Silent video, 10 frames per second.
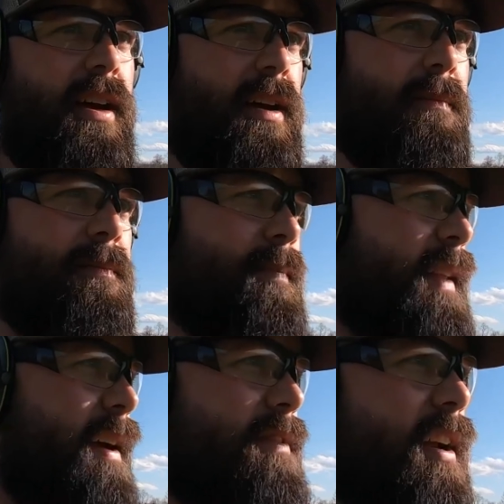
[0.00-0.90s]

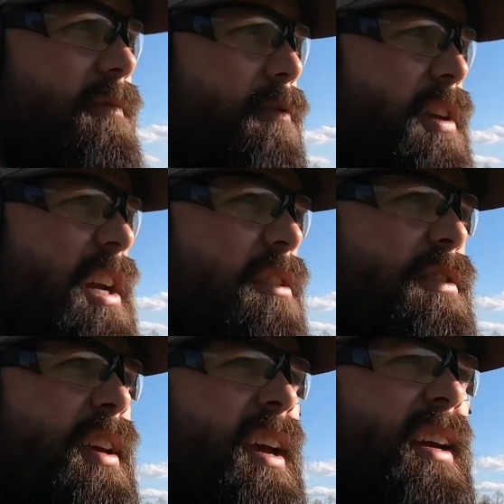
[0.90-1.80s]
I've done it for
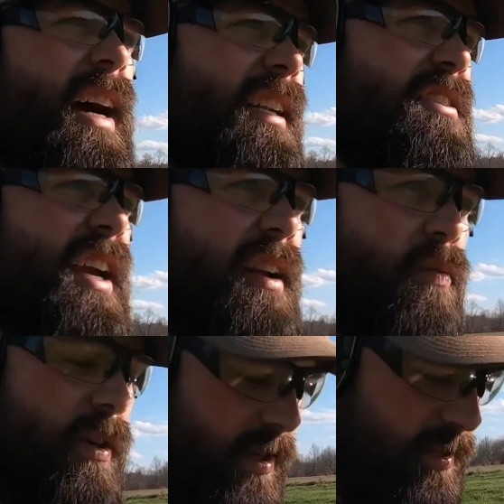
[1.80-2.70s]
years. I just kind of wanted to